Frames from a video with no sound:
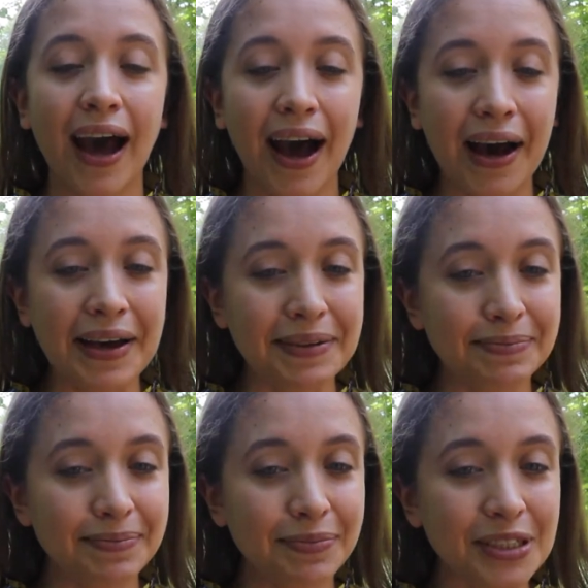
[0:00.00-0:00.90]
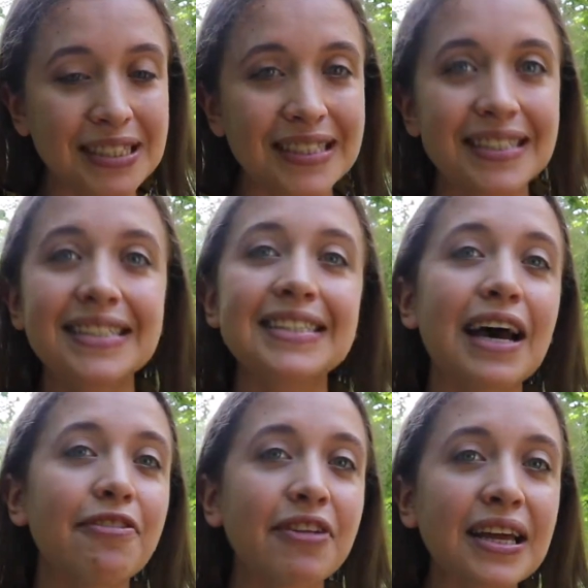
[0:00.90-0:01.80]
I was
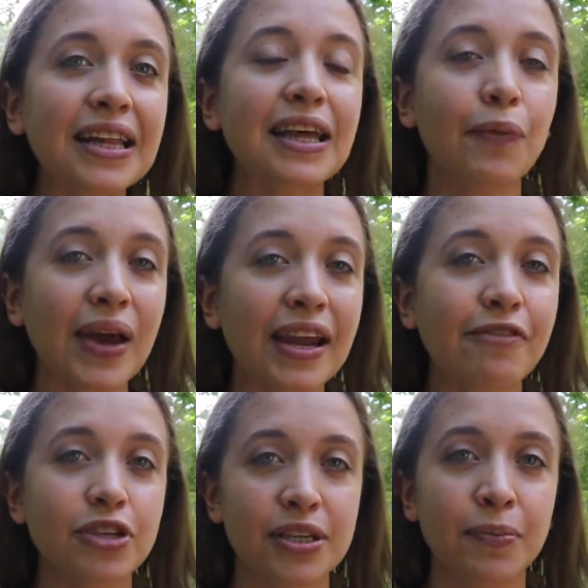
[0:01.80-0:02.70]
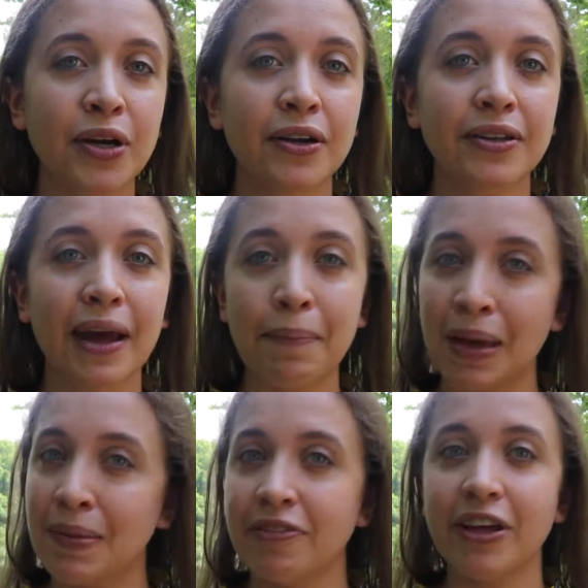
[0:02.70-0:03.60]
definitely waiting for somewhere that
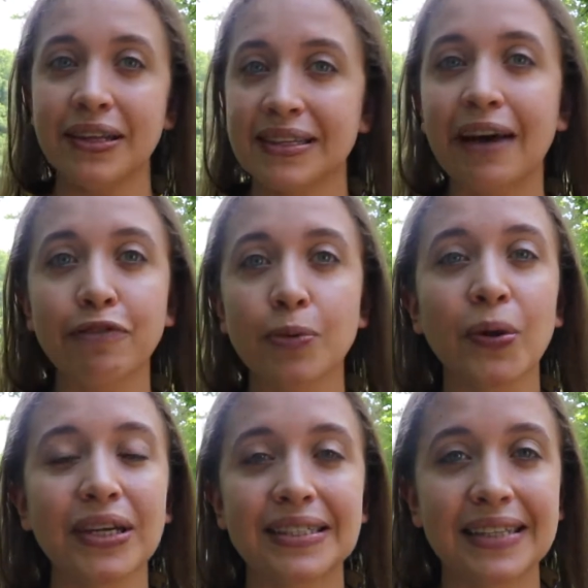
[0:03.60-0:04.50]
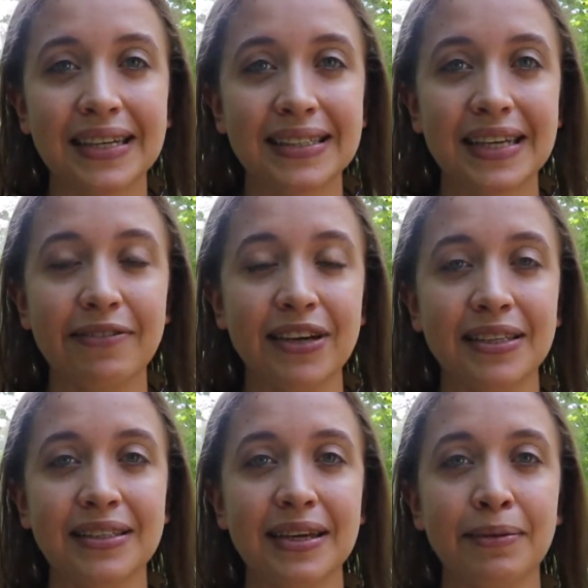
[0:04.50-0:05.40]
made me feel as comfortable as St.
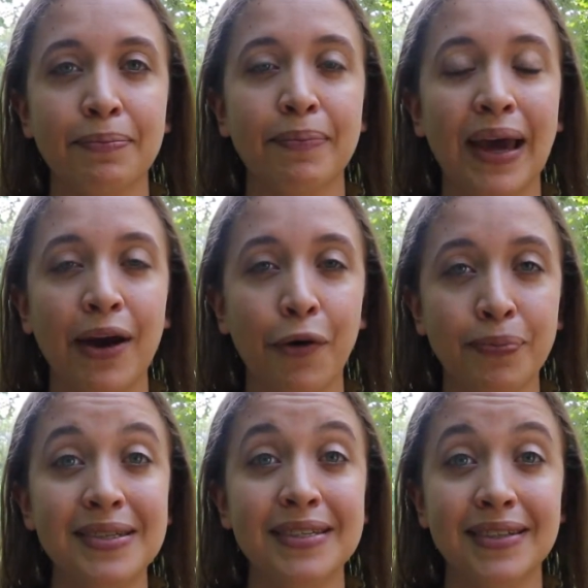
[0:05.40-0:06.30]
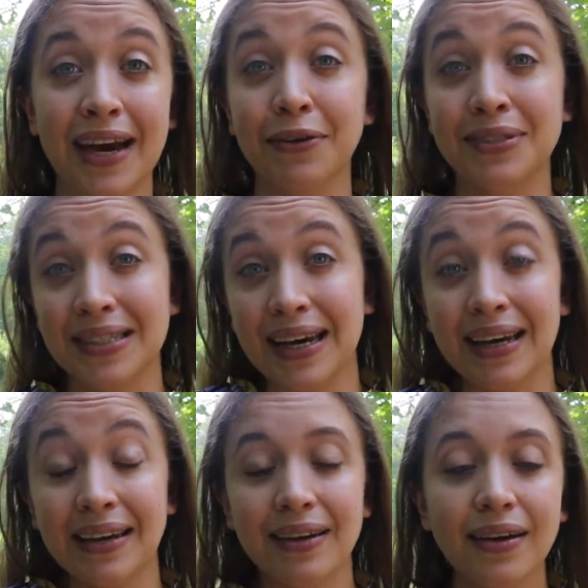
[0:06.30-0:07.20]
Stephen's and my hometown
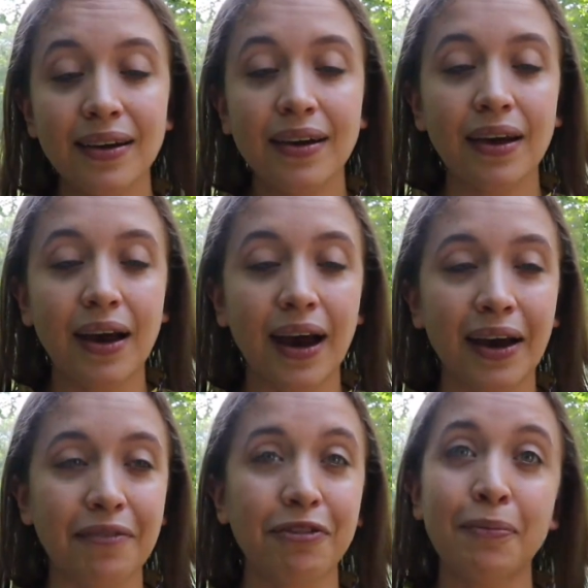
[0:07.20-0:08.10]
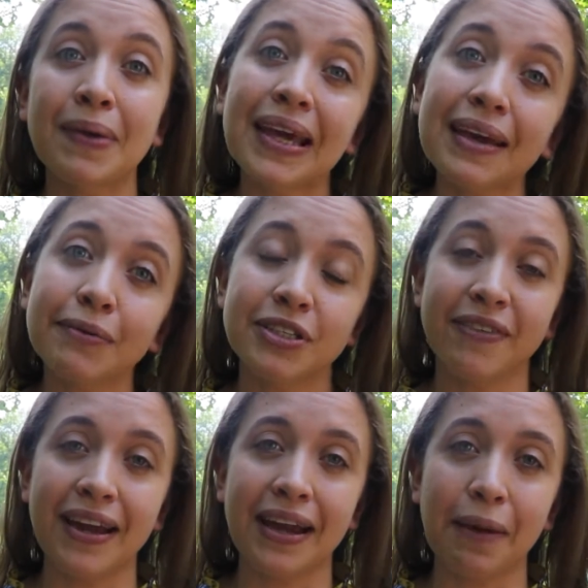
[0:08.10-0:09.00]
did. For me, it was
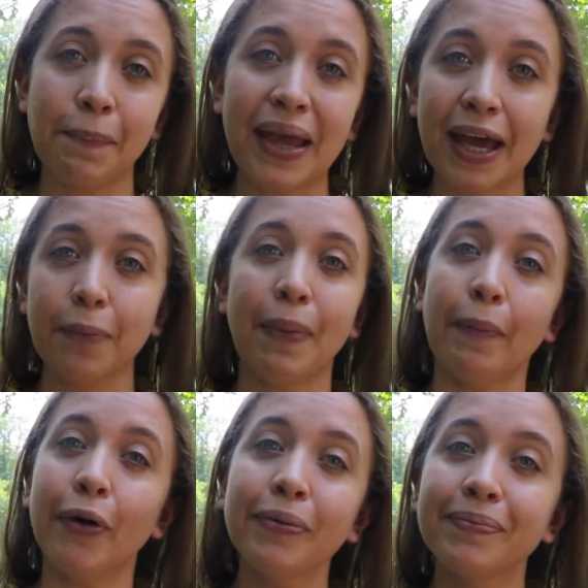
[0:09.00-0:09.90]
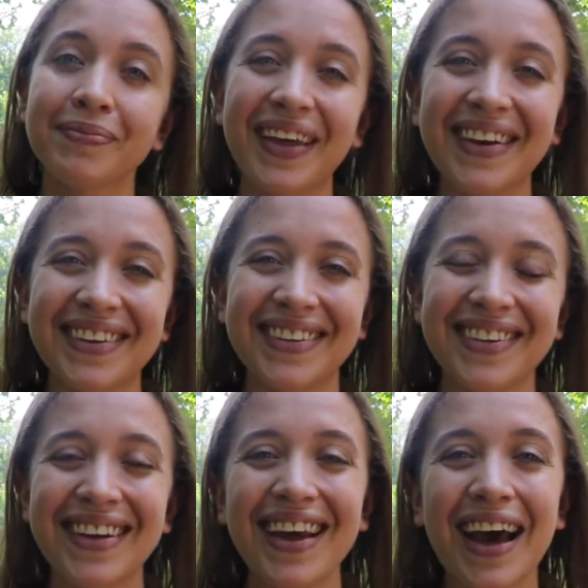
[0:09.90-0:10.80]
finding a pink bubble,
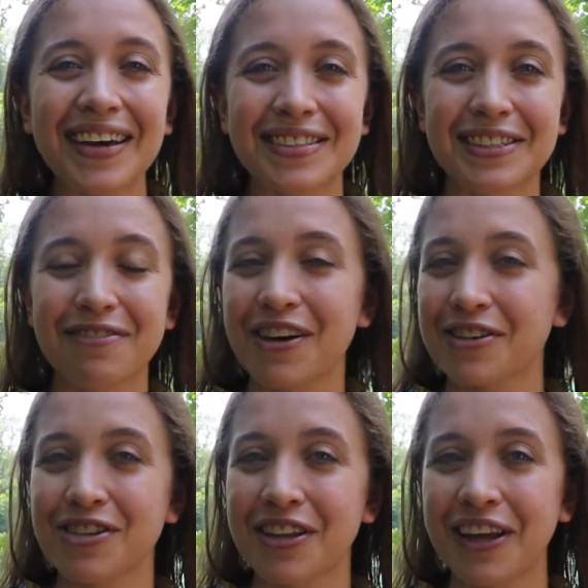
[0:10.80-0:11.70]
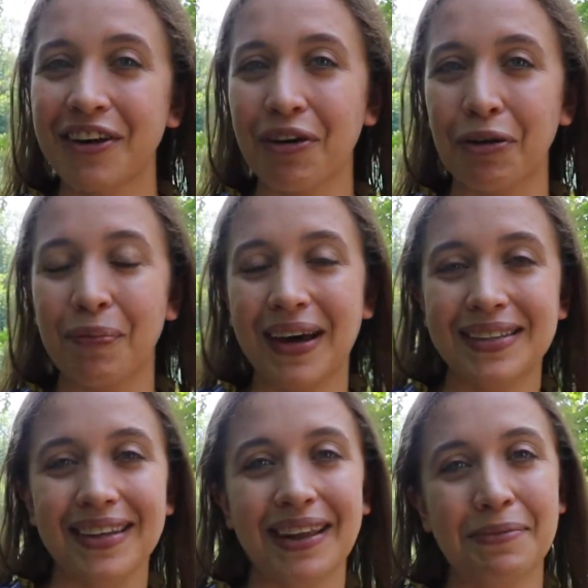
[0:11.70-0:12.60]
as it's affectionately called by
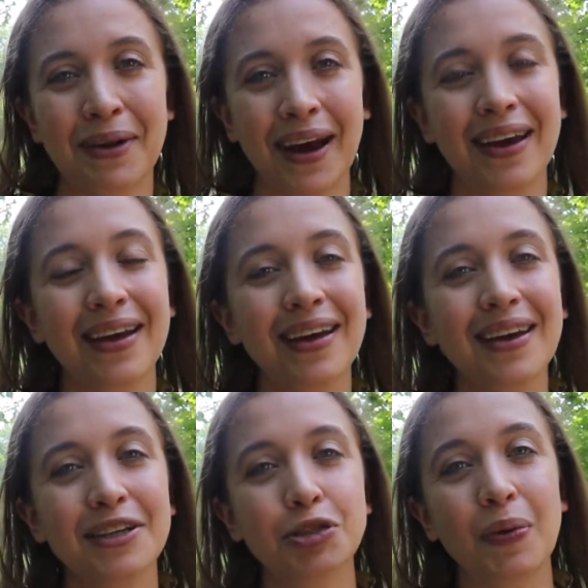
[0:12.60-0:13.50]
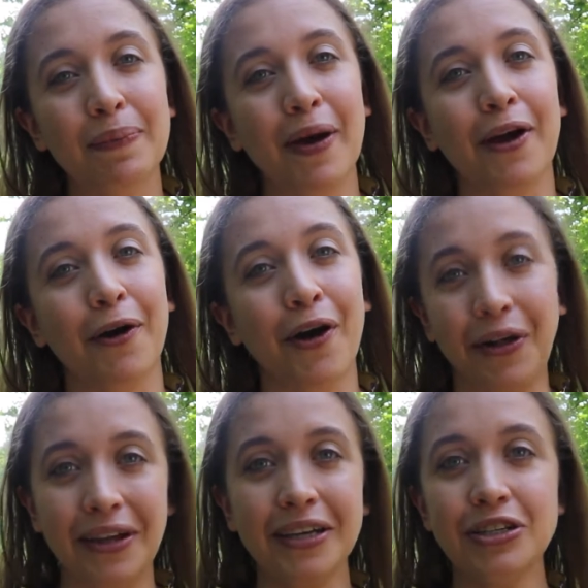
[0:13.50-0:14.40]
its alumni, Sweetbriar
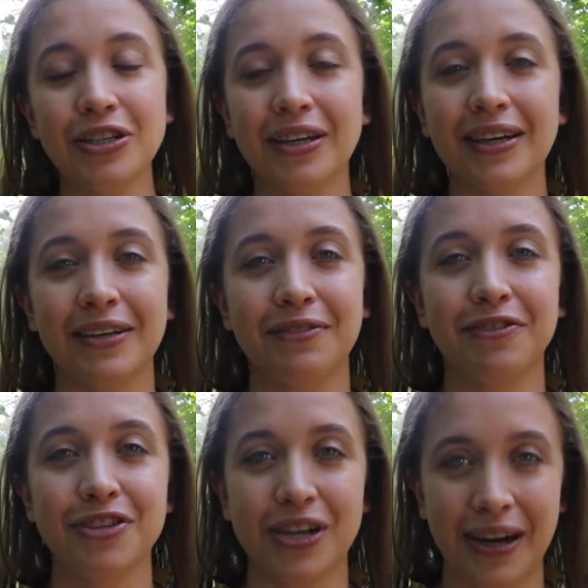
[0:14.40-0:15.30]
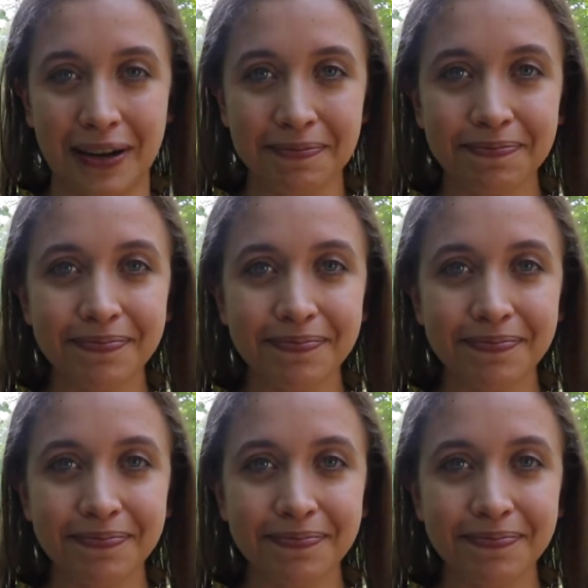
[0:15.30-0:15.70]
College in Virginia.